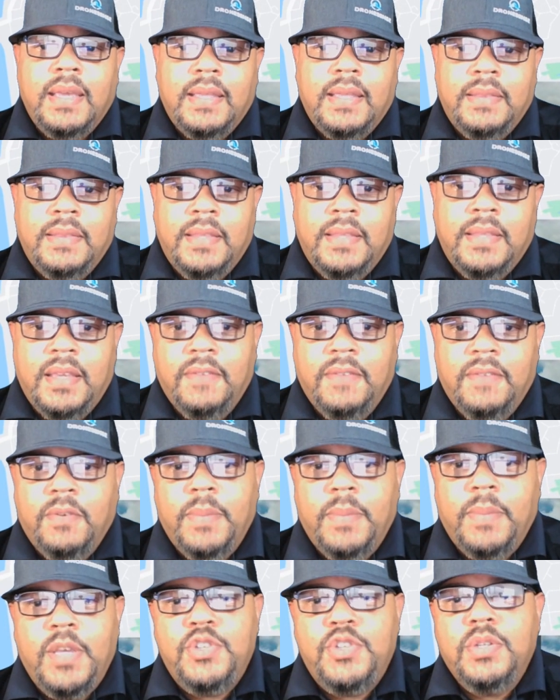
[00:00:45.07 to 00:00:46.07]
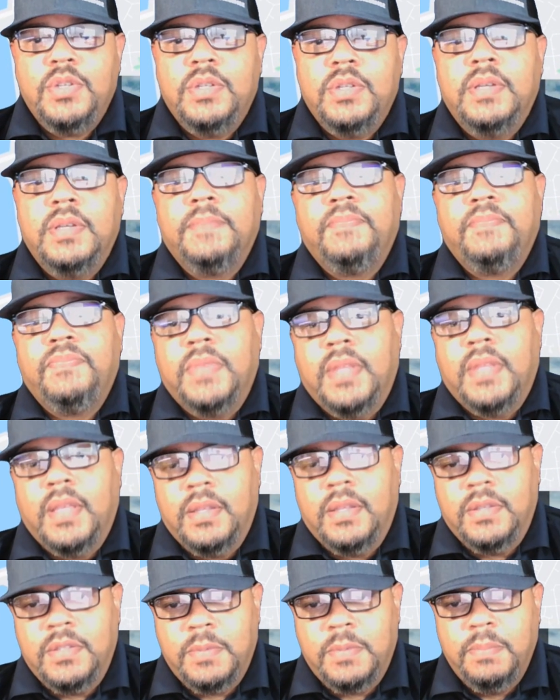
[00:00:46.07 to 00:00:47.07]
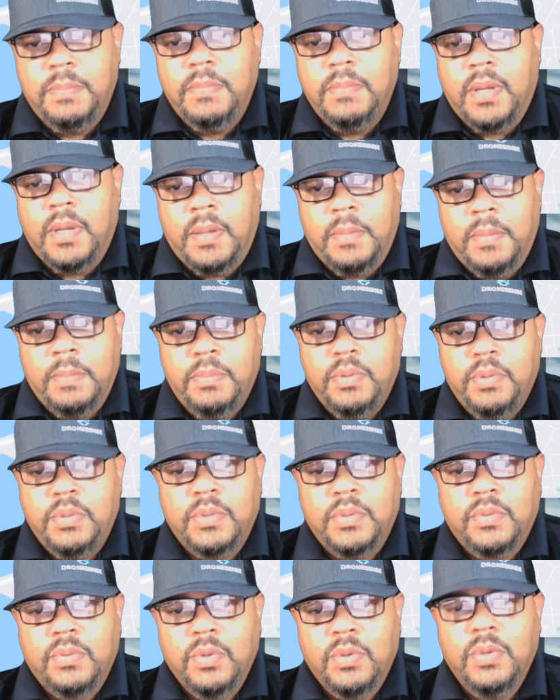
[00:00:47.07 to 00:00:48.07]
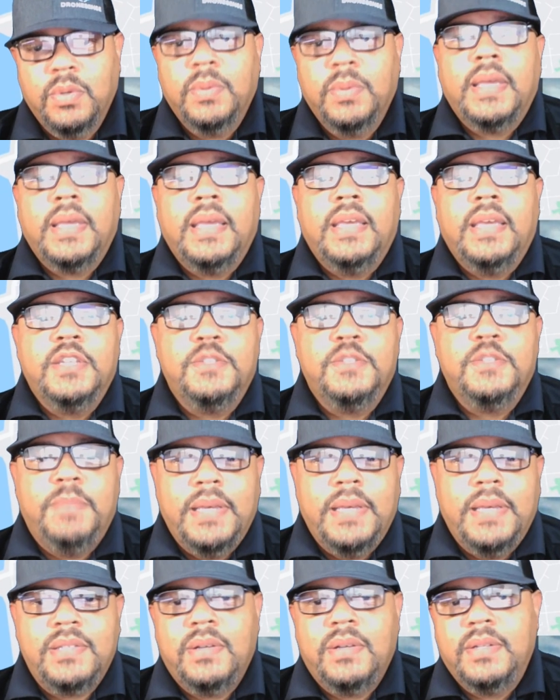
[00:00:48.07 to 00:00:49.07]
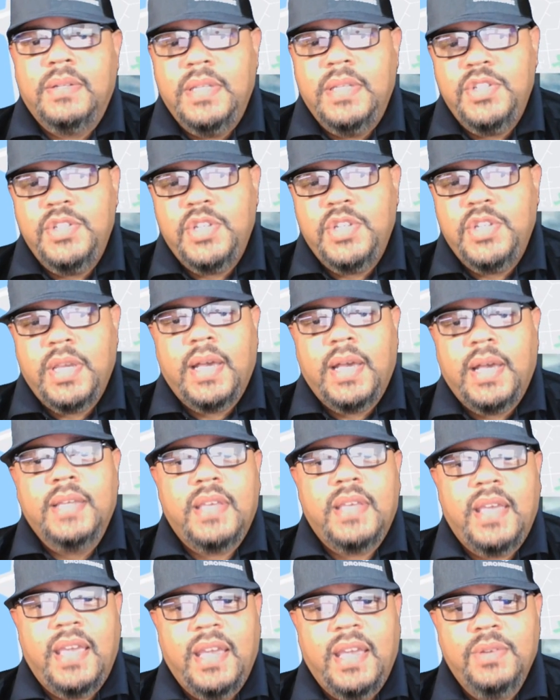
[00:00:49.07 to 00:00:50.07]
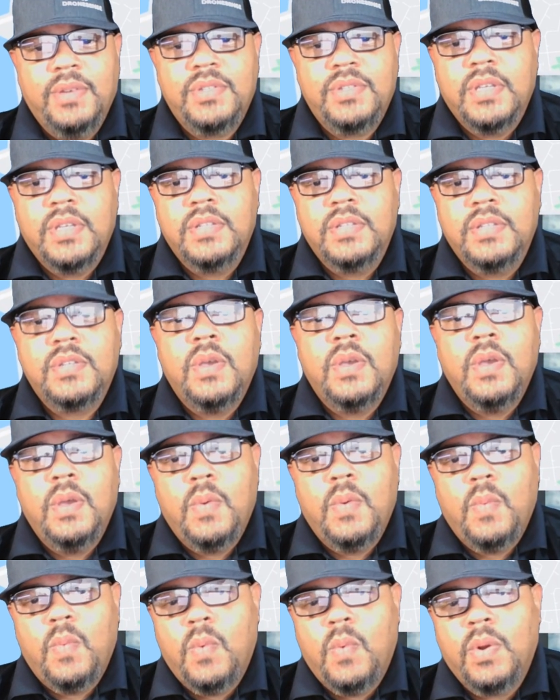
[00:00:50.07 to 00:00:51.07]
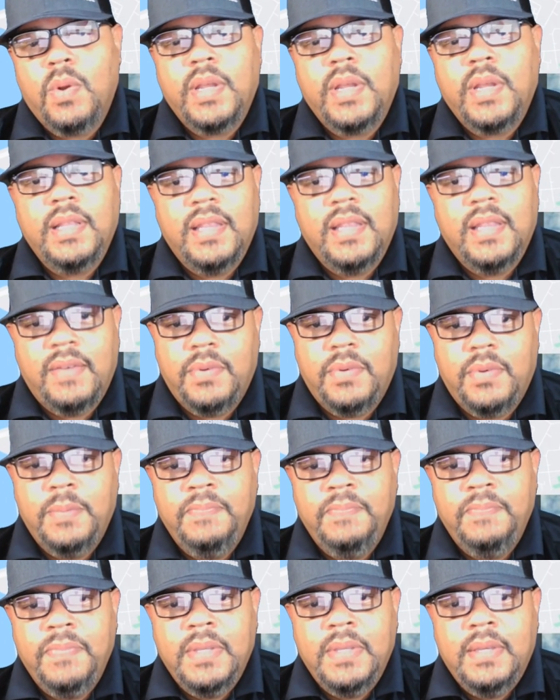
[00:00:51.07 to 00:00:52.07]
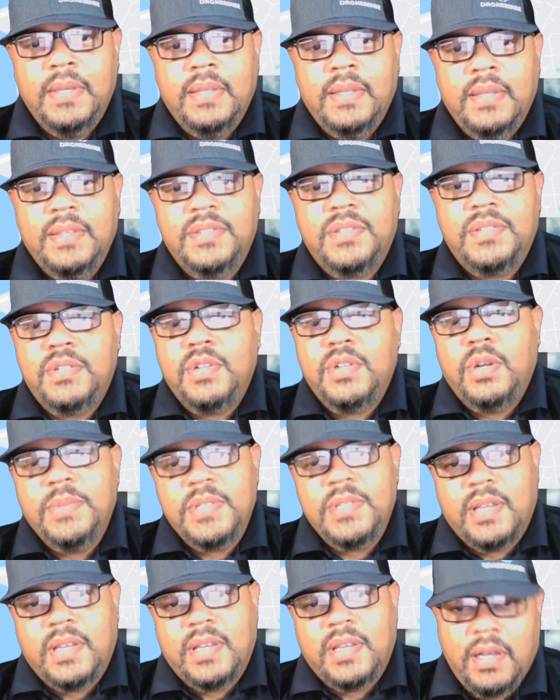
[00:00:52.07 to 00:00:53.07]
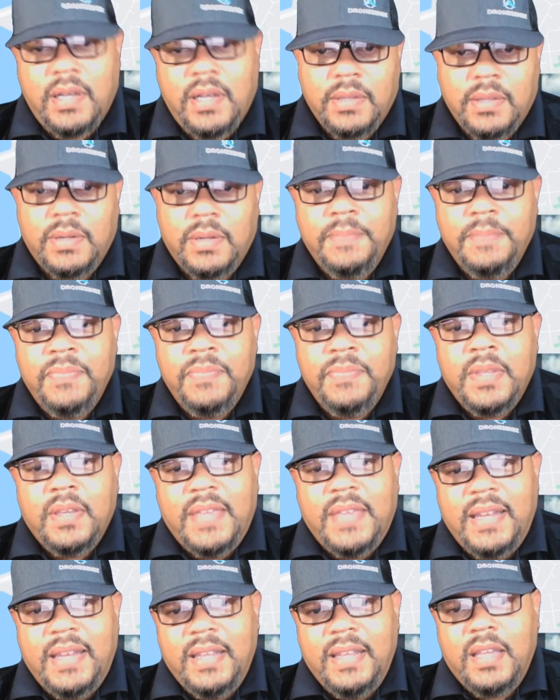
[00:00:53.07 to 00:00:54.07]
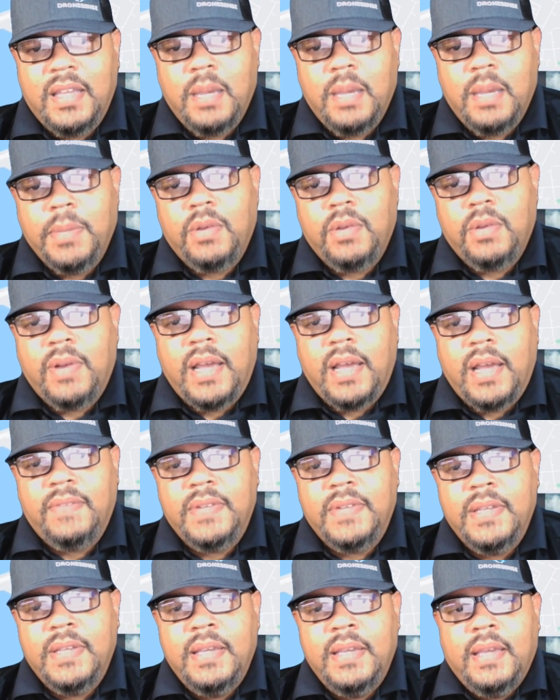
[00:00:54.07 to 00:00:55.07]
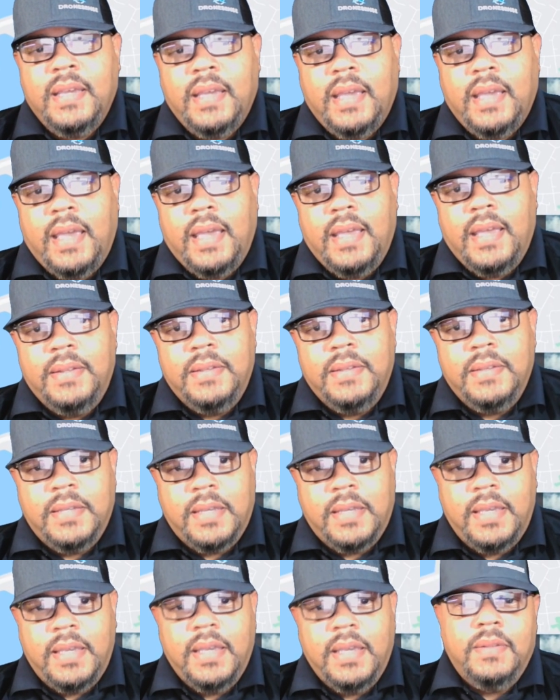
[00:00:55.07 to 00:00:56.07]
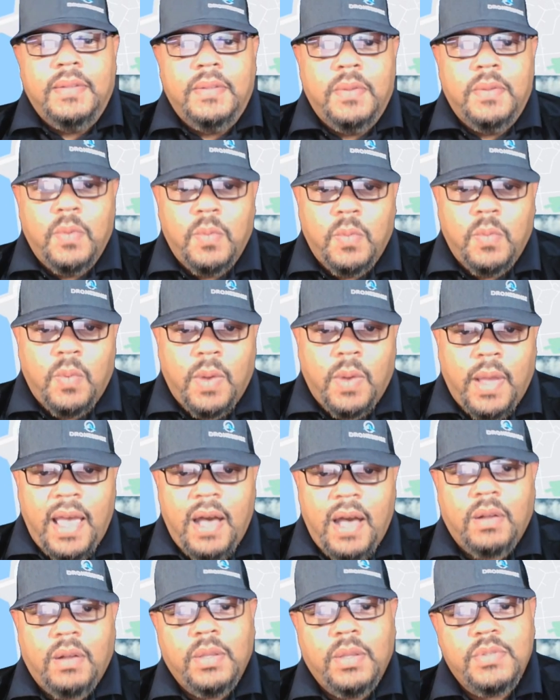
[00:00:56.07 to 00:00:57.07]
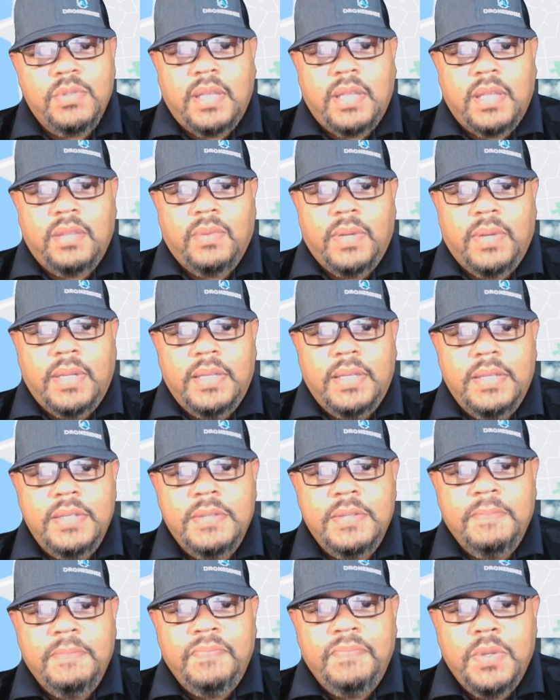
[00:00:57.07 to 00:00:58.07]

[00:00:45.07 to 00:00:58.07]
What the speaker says: And the information that is pulled through is based on DJI's AirSense warning level. This determines the color of that incoming craft and, again, how close that threat is.